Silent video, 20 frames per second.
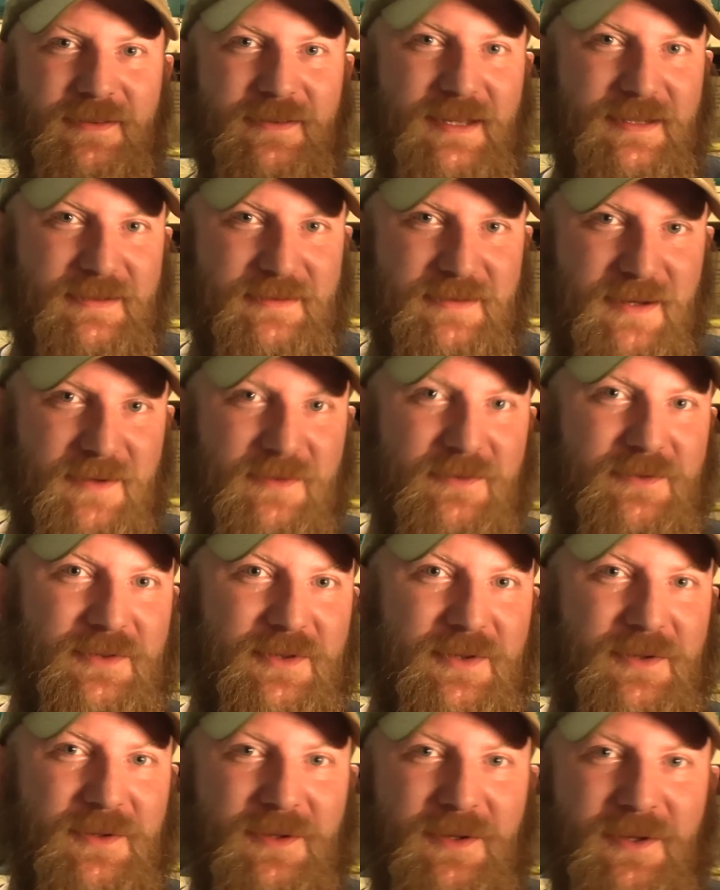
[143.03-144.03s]
They
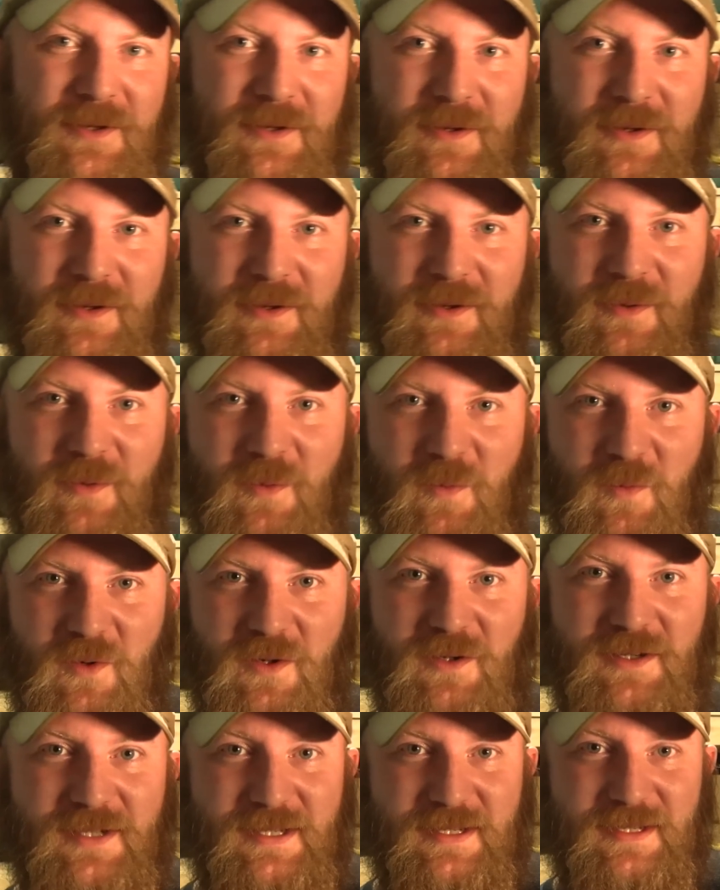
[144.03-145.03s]
don't
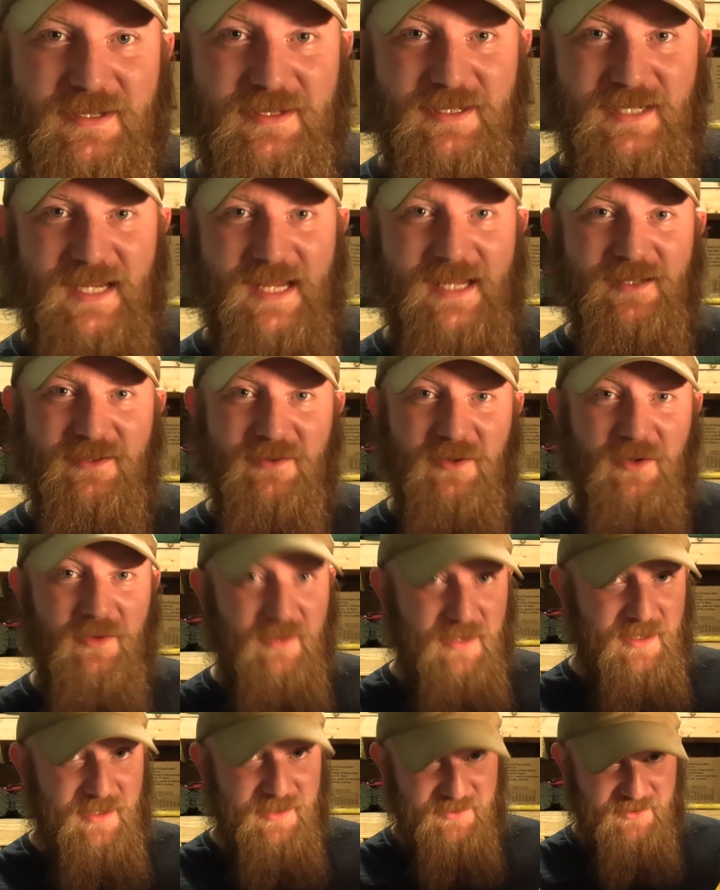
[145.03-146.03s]
want to stand on
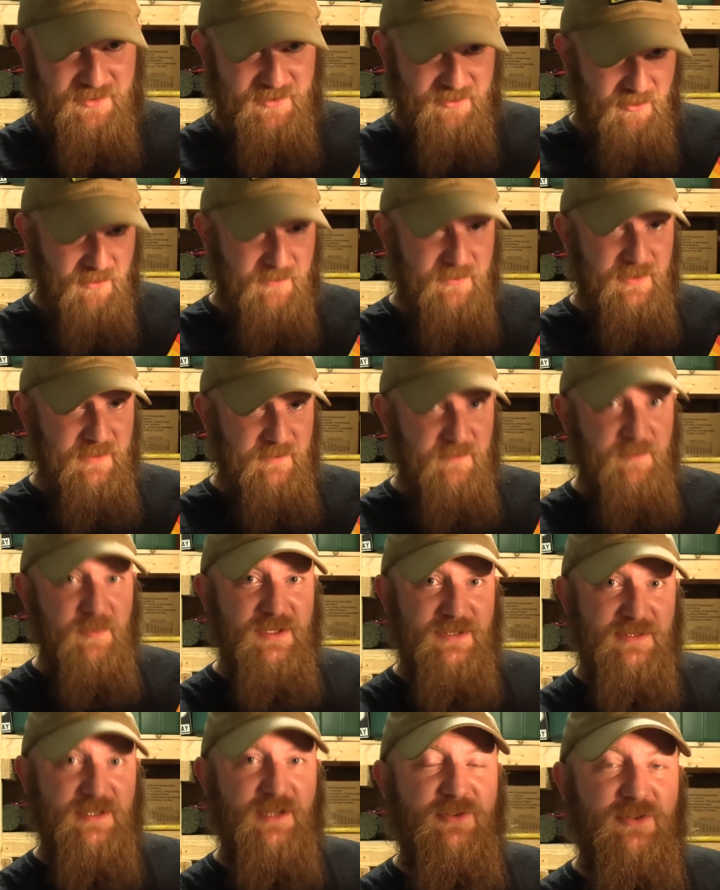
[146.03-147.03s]
the conservative
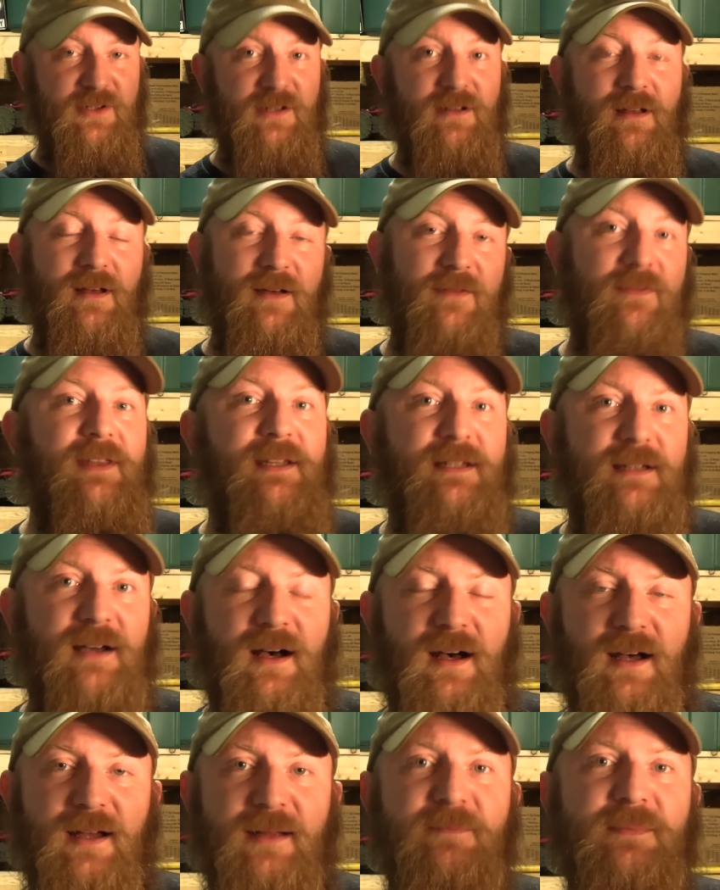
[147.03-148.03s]
position of the
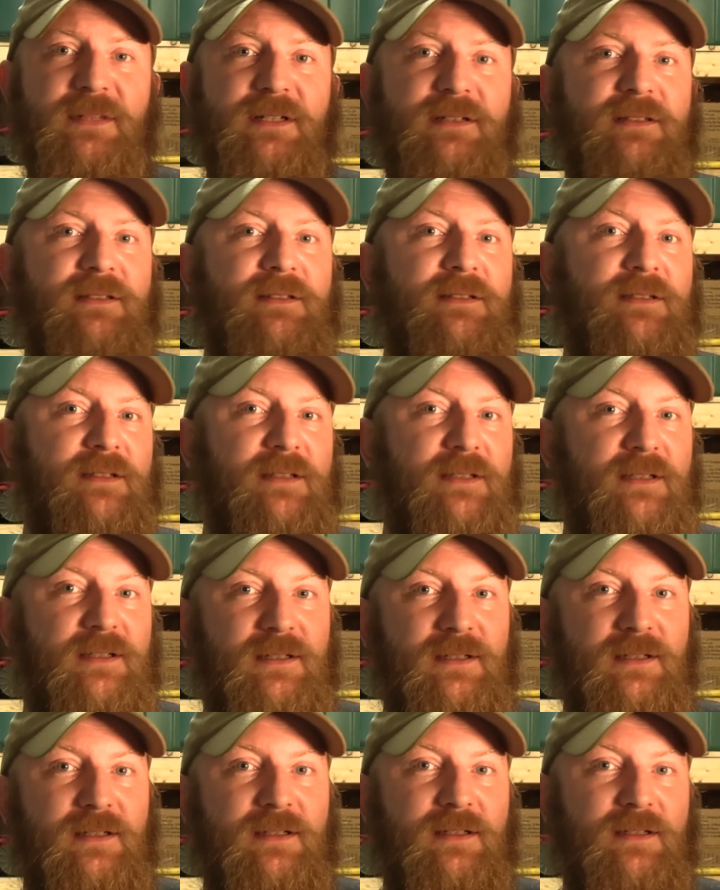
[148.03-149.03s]
time,
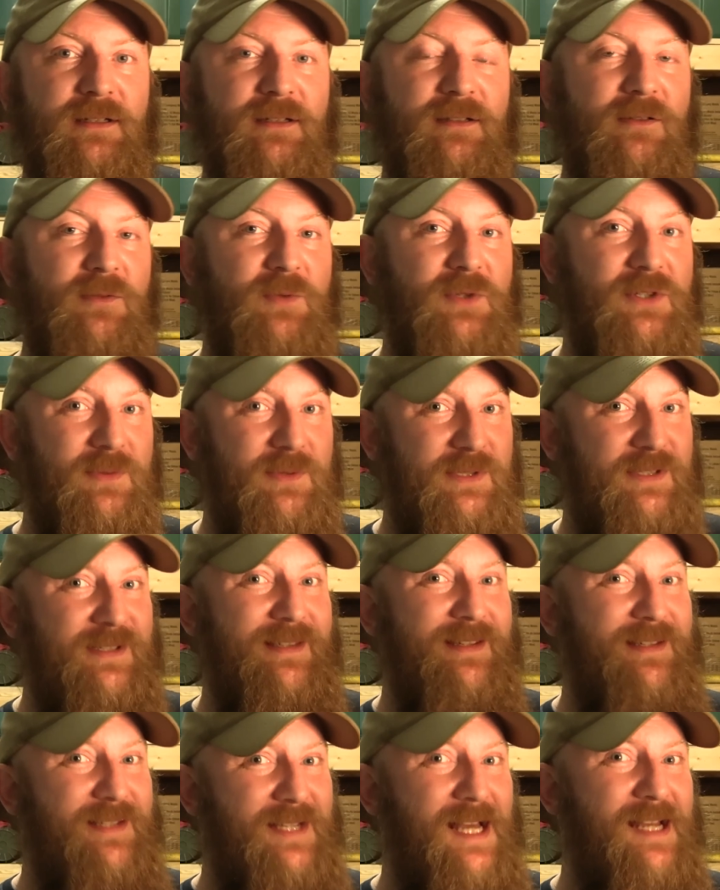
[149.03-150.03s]
which was
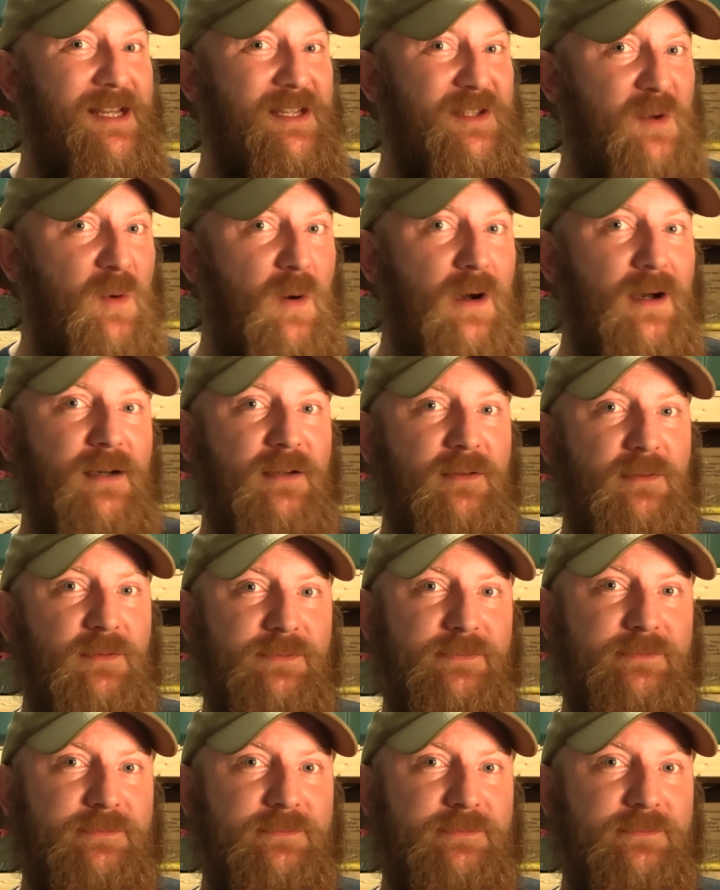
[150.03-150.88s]
the status quo.